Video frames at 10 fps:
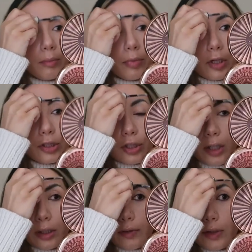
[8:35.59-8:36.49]
brush
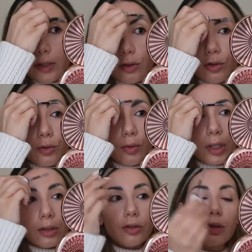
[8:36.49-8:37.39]
kind of a
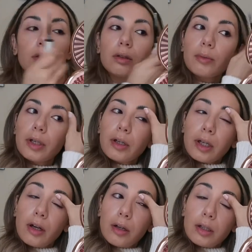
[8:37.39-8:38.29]
situation oh, but i
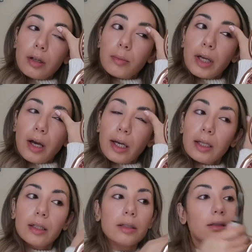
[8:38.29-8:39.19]
got it on my
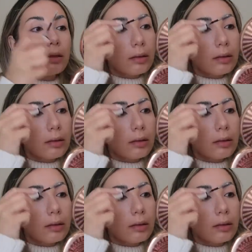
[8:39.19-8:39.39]
eyelid